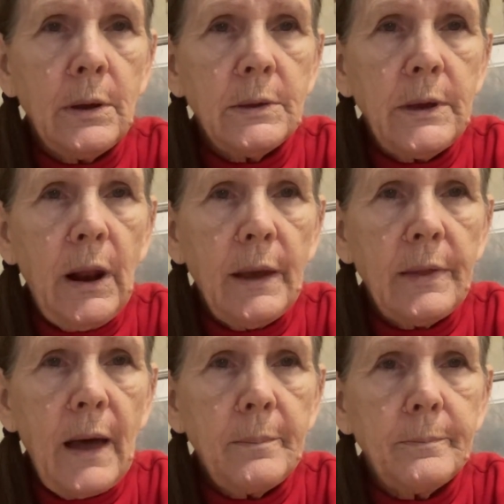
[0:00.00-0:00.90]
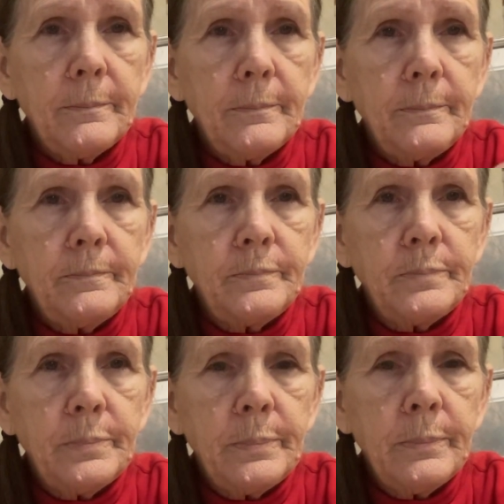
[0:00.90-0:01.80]
See, like that?
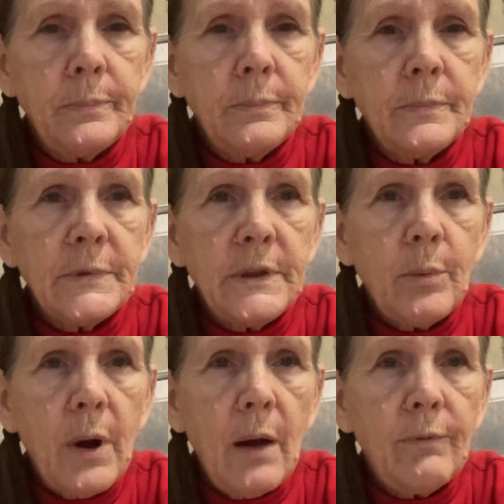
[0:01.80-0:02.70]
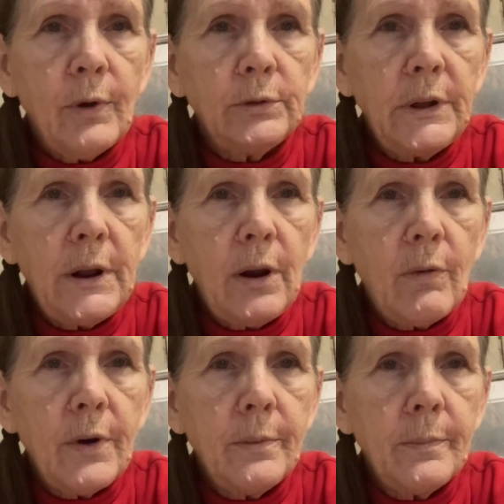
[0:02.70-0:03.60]
See where I folded it over?